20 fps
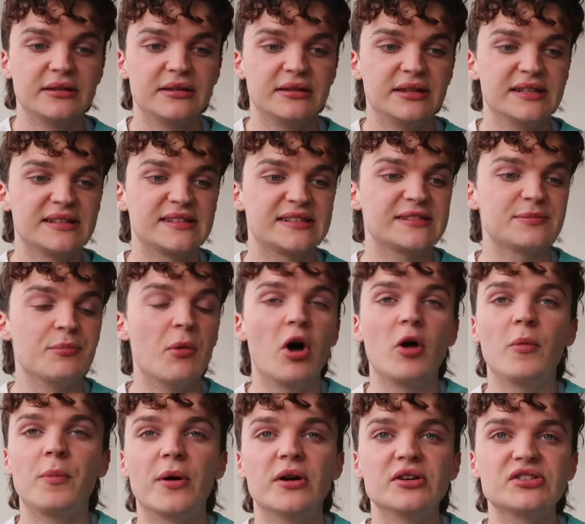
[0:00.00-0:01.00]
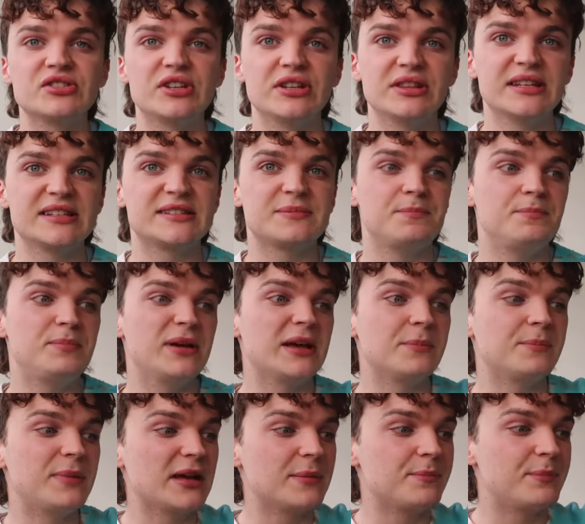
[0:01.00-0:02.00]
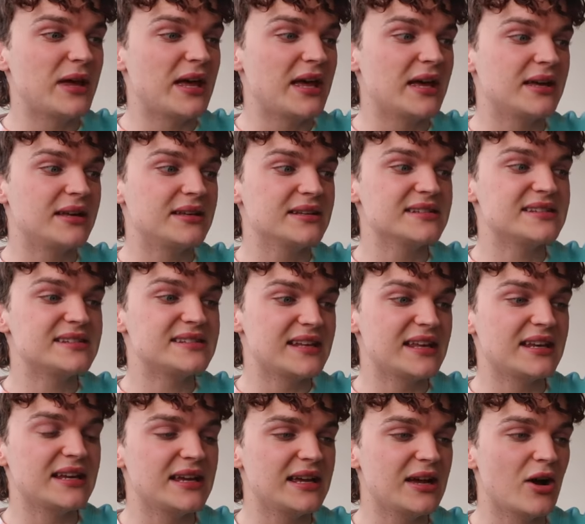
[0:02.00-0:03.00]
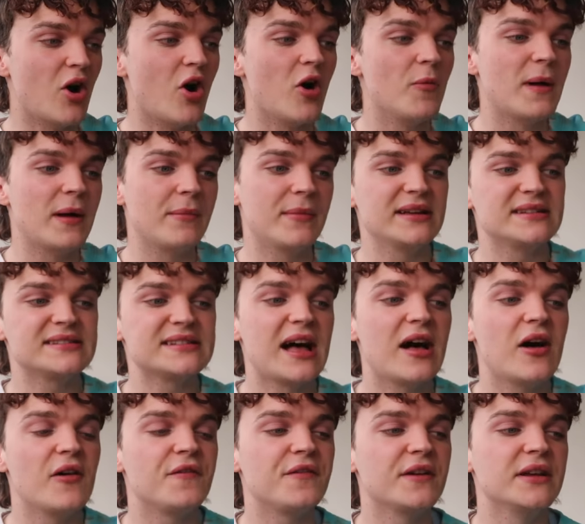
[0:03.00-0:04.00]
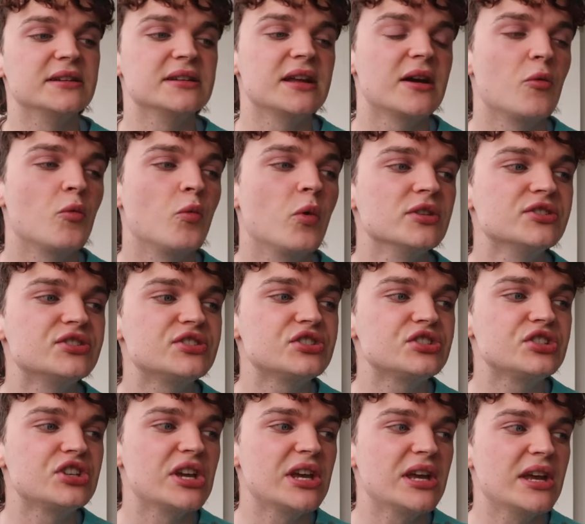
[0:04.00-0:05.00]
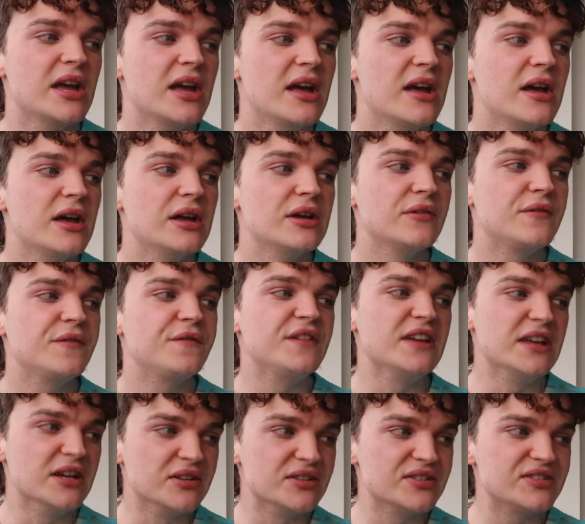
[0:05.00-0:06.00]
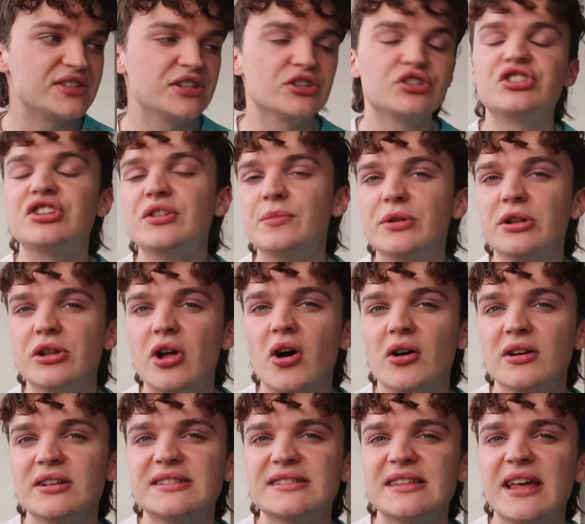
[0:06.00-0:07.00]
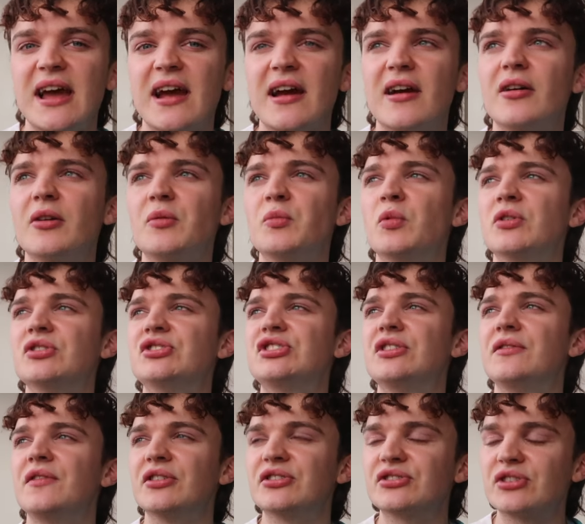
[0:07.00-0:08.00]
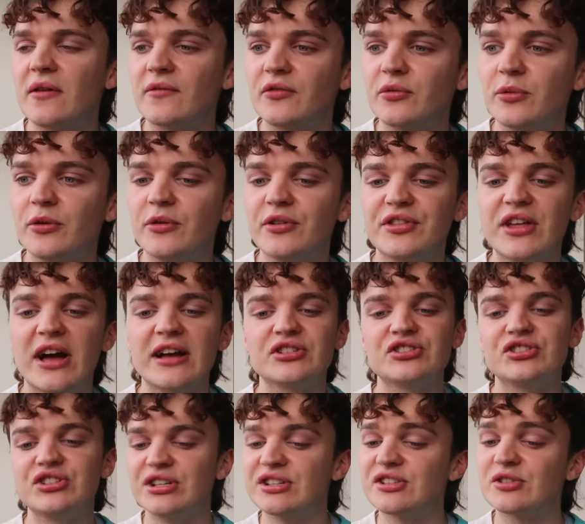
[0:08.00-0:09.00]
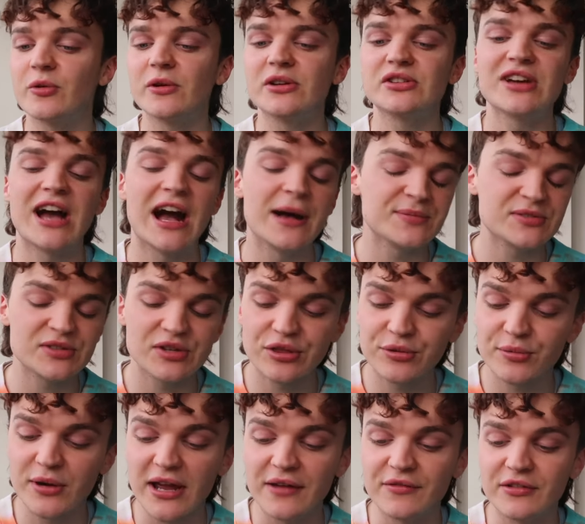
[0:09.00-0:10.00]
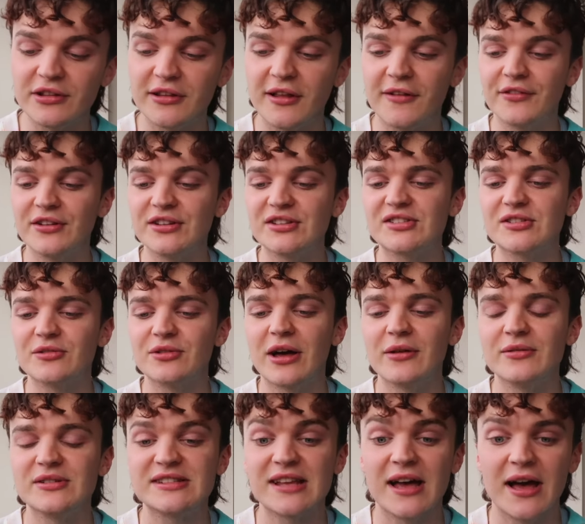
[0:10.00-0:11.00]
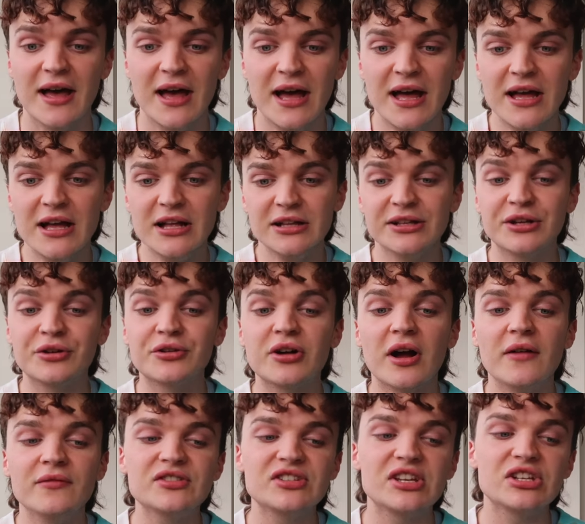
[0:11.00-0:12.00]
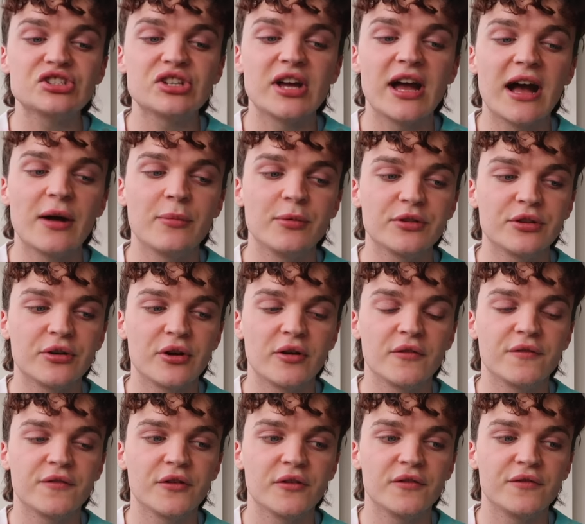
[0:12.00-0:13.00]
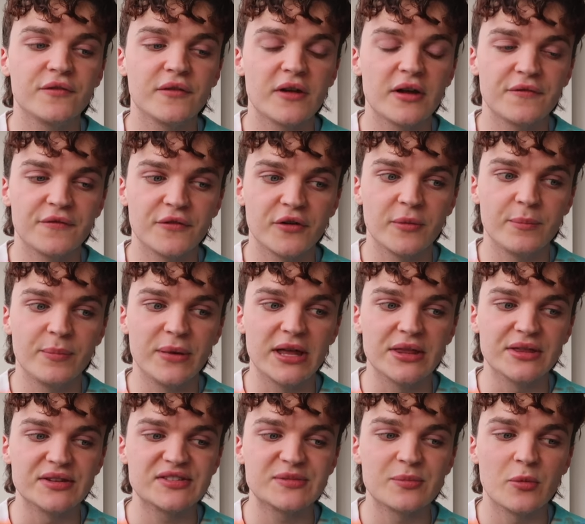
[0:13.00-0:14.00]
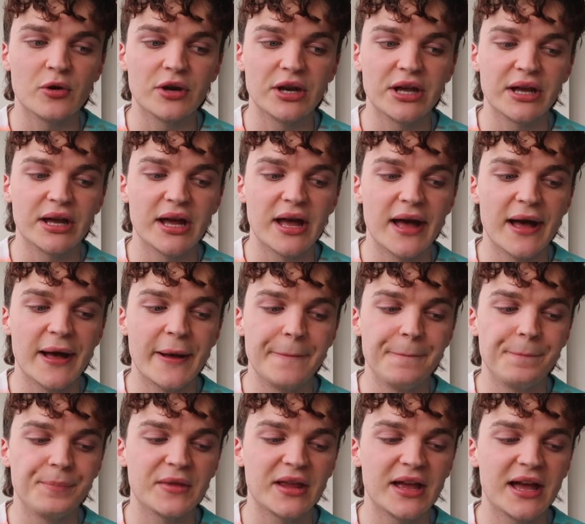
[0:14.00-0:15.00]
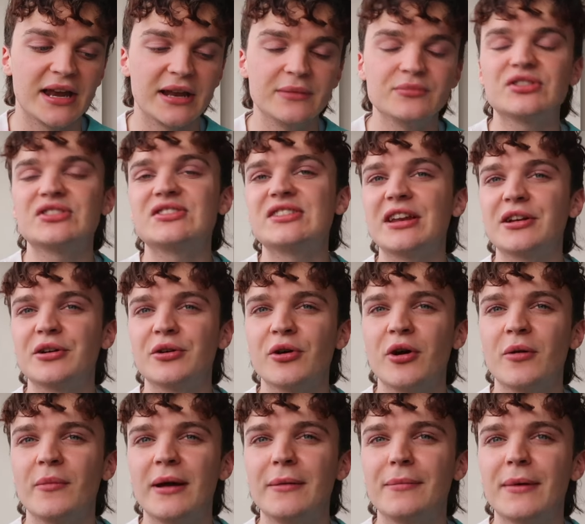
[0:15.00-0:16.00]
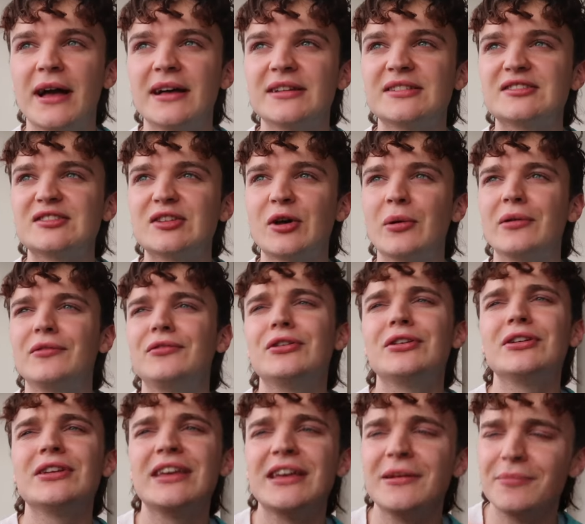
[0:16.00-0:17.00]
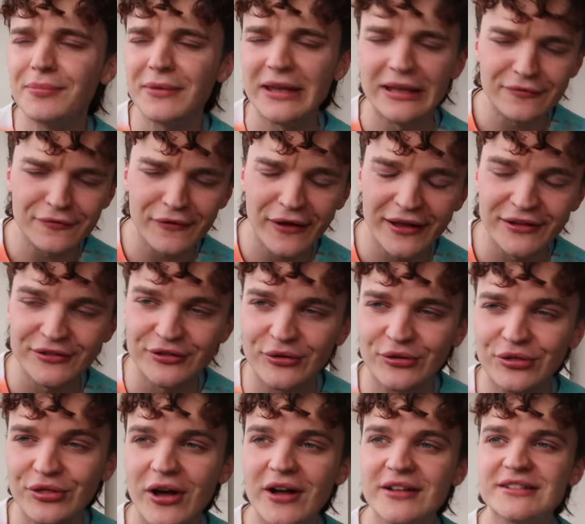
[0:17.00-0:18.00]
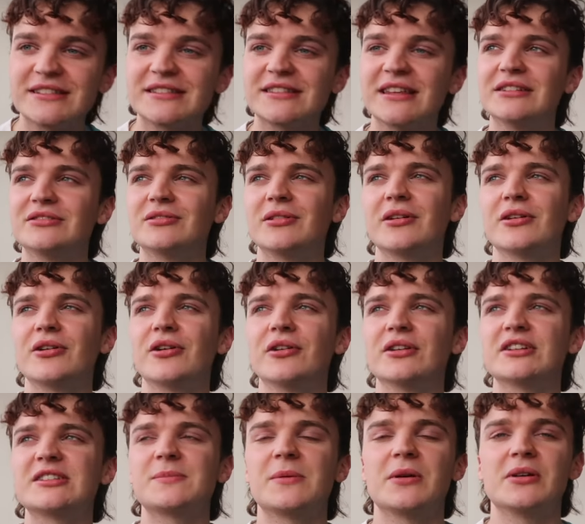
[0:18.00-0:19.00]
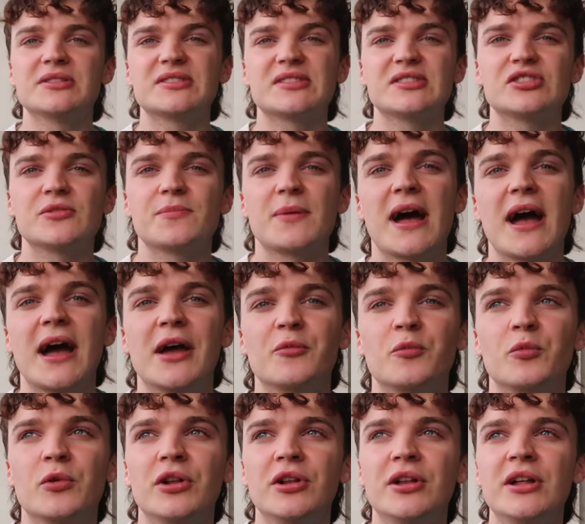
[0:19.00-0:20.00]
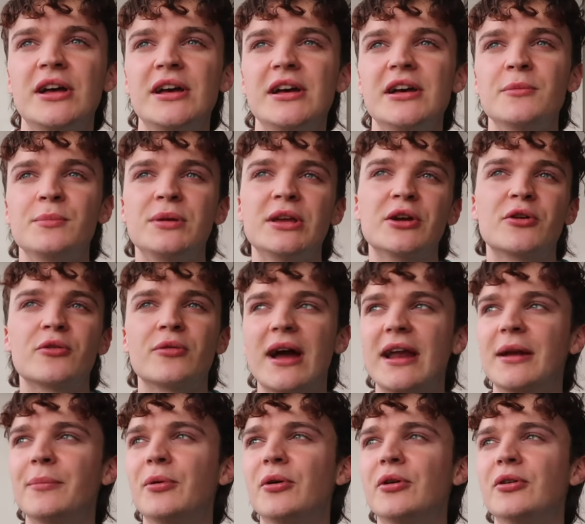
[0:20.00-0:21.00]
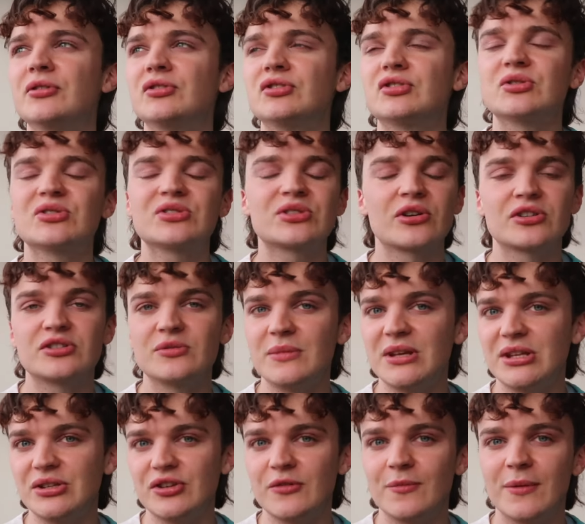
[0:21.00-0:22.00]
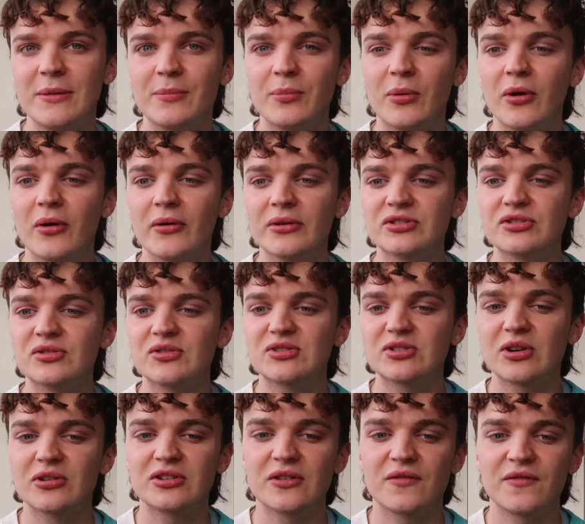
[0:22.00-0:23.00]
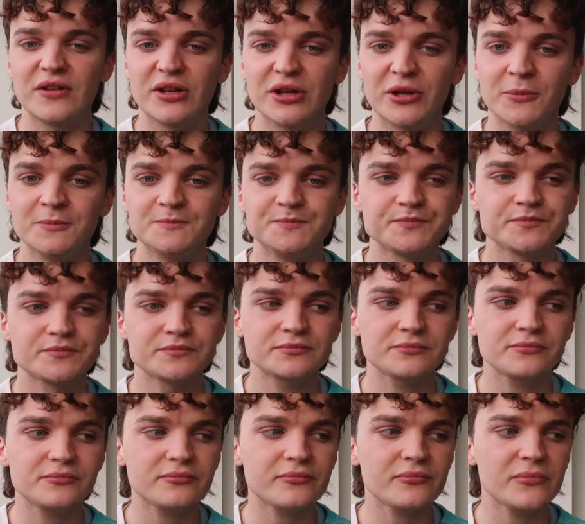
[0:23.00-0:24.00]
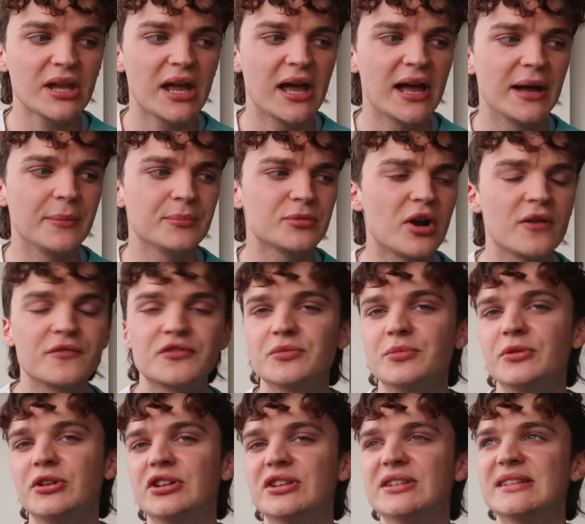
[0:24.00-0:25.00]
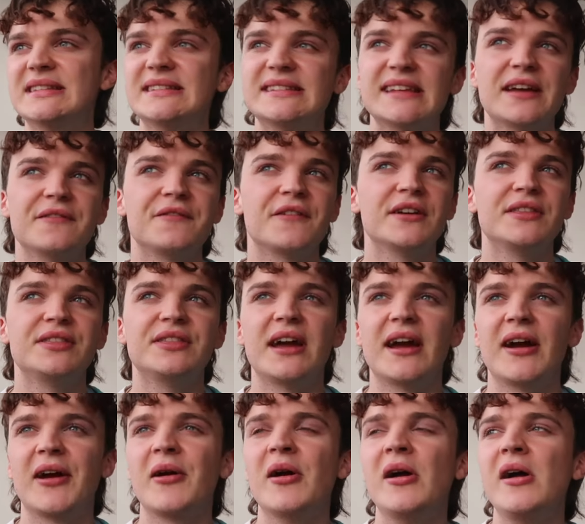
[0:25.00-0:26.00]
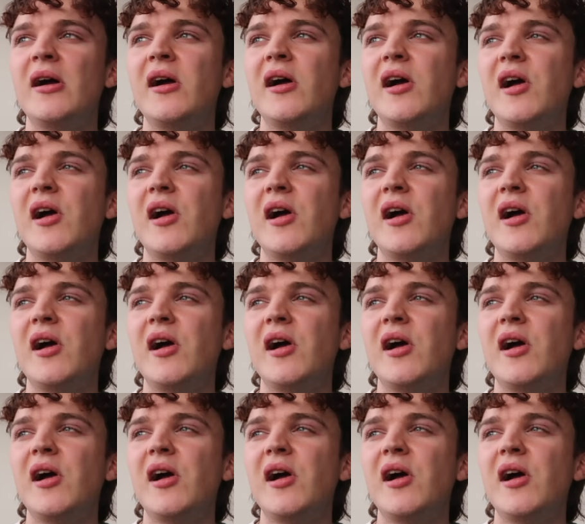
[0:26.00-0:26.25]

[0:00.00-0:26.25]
this small person in this big city all by myself. And once she feels that she belongs there, and once she feels comfortable with that, she is going to absolutely thrive and love it. So that was a little conversation I had with her for a bit this morning, and I'm just sending her all my best. So if you can keep Aoife in your thoughts, that her experience in Japan will be incredible, and she'll start to meet new people, and she'll start to feel comfortable and safe out there.